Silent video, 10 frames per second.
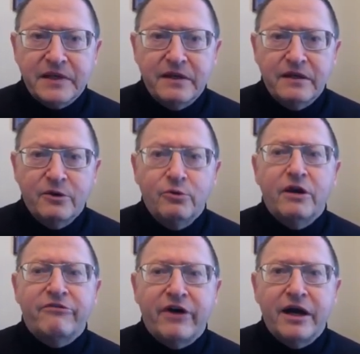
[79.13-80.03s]
you
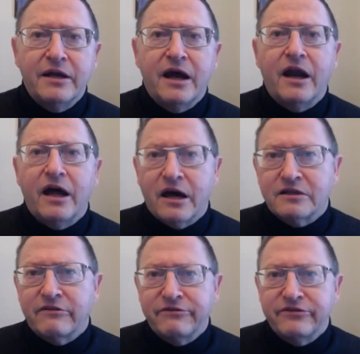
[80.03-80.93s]
will find a lot
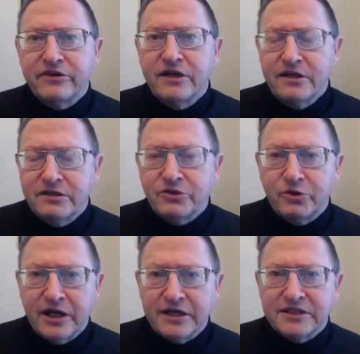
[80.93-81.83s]
of
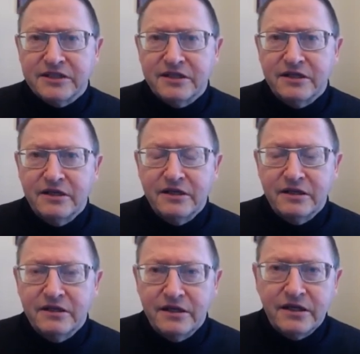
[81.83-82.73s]
interest in
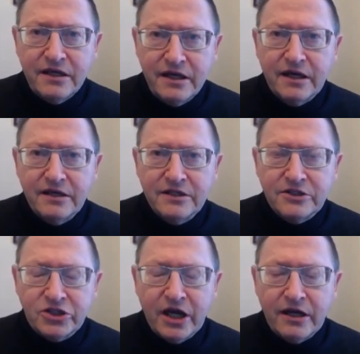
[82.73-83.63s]
it here in this
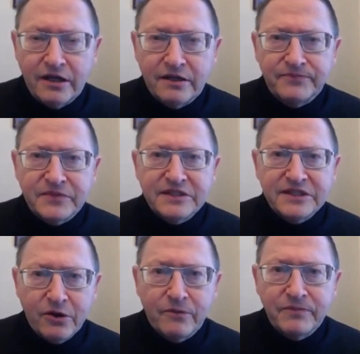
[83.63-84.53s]
channel.
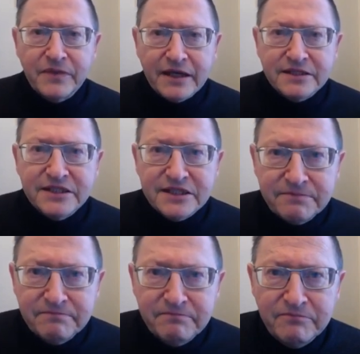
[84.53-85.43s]
So, that's
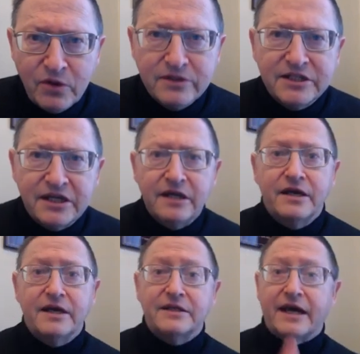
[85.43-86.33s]

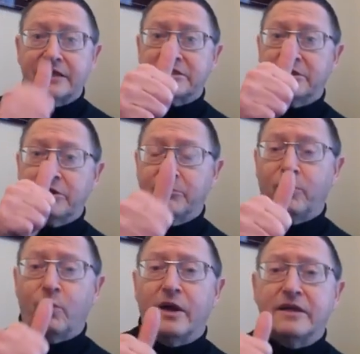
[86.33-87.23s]
the number
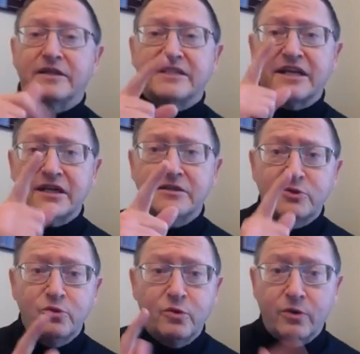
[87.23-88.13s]
one. The second
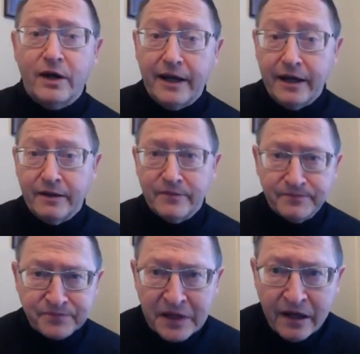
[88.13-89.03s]
two, who I am.
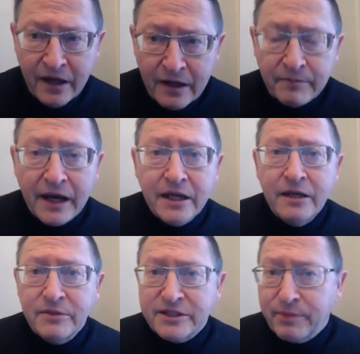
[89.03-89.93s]
My
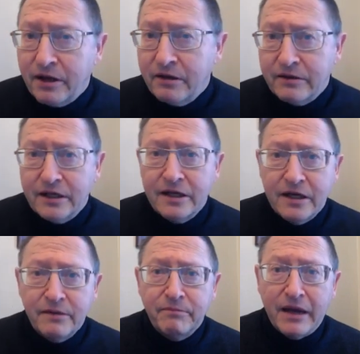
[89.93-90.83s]
name is Paul Noel,
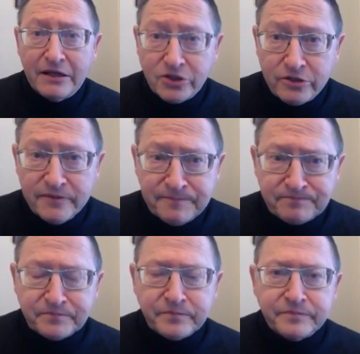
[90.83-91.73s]
I'm Belgian,
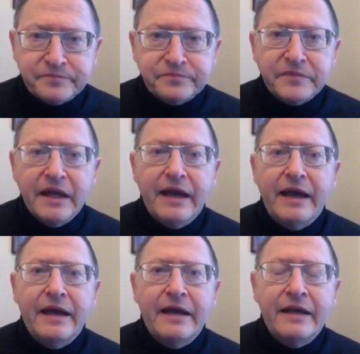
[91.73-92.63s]

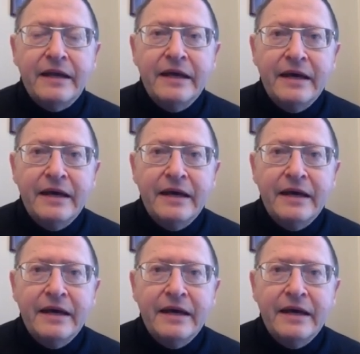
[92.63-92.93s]
and